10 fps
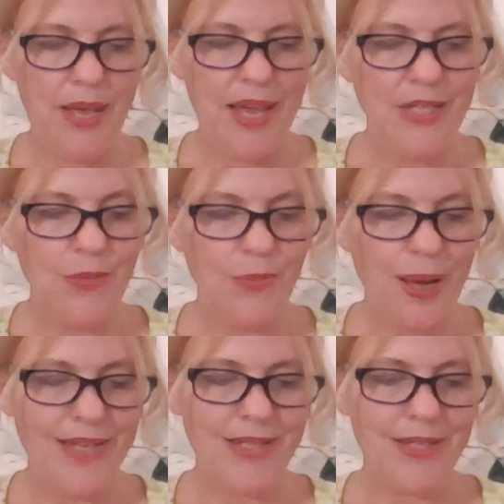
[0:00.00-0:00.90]
and to
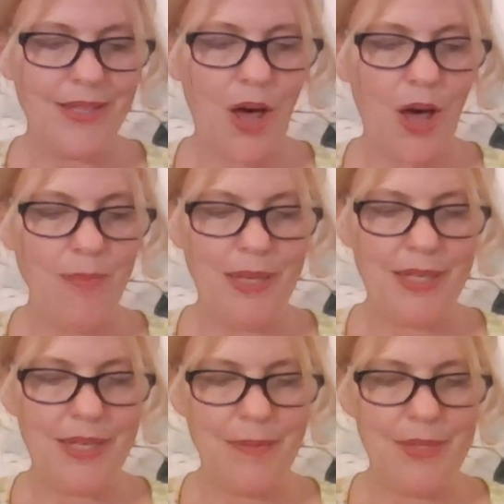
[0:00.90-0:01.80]
wait till the
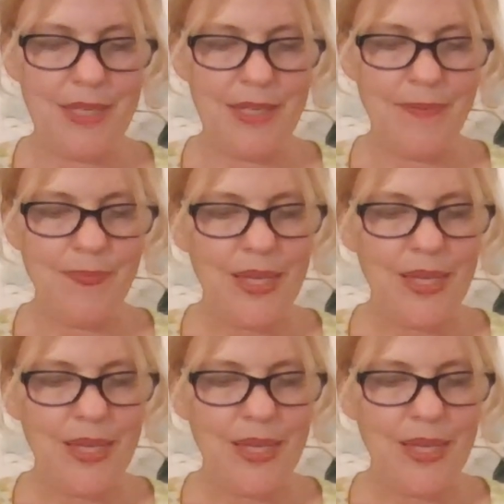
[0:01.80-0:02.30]
omelette comes in.